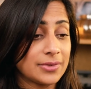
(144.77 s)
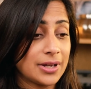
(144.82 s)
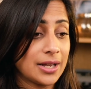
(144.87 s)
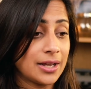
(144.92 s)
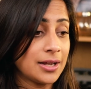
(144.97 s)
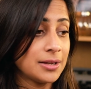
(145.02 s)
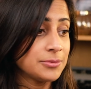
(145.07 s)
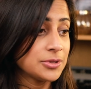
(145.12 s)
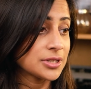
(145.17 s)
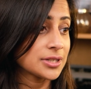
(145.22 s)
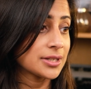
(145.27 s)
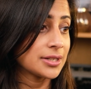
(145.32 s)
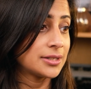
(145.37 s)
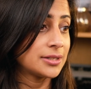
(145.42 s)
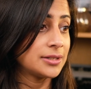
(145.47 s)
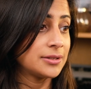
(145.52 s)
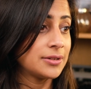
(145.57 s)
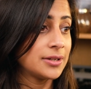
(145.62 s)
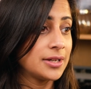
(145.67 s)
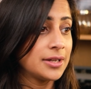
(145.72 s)
I'm just going
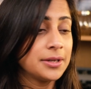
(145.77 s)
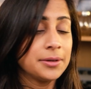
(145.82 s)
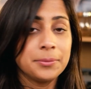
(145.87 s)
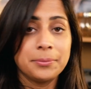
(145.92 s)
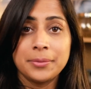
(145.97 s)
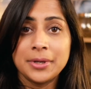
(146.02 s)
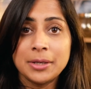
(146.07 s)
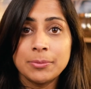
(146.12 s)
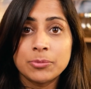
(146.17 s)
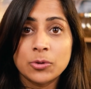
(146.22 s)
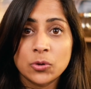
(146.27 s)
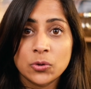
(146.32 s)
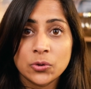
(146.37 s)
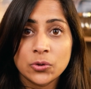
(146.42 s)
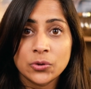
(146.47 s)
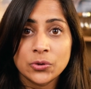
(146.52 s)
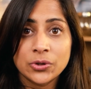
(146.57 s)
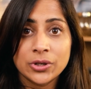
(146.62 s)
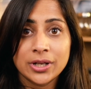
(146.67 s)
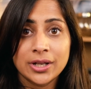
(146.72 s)
to be
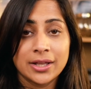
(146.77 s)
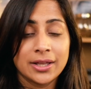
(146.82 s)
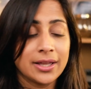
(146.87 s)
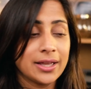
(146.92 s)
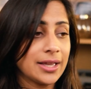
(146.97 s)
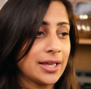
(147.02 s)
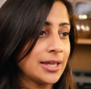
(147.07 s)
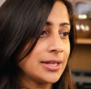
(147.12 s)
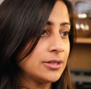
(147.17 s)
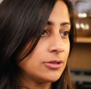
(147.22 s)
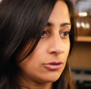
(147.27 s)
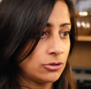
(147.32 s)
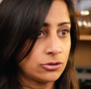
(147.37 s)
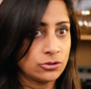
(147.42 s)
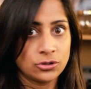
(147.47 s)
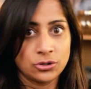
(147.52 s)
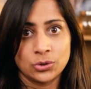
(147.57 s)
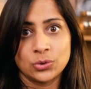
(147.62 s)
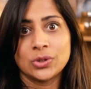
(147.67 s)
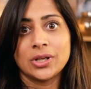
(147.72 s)
bored and not
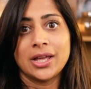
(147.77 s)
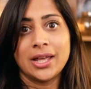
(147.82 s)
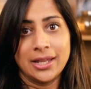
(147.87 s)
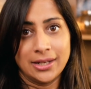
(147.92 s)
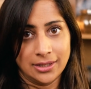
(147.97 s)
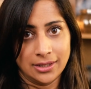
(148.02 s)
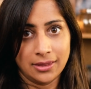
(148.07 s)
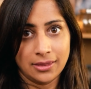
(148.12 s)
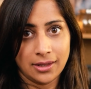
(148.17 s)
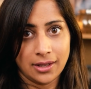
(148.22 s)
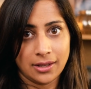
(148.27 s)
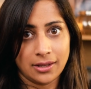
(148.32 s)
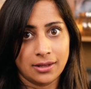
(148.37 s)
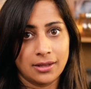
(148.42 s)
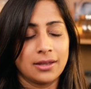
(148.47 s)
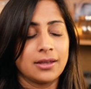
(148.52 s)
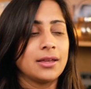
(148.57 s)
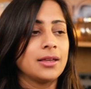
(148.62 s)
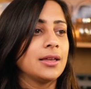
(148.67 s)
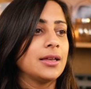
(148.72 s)
do anything.
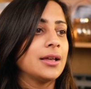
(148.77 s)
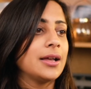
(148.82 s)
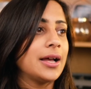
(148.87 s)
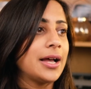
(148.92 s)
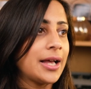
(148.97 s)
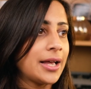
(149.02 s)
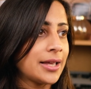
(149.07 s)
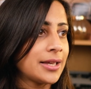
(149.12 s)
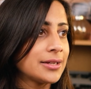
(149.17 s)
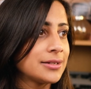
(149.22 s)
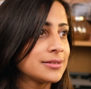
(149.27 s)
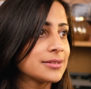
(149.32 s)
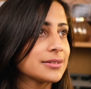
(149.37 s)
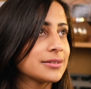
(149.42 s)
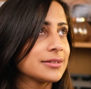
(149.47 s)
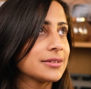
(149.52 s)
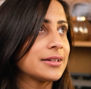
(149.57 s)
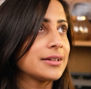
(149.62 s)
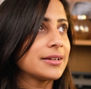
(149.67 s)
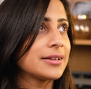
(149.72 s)
And
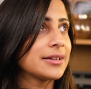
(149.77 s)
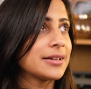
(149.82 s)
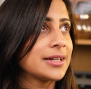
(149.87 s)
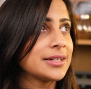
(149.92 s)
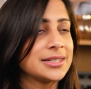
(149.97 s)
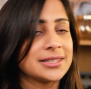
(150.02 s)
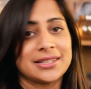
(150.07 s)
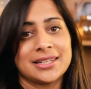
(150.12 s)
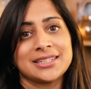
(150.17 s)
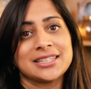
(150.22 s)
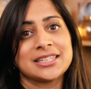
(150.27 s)
I decided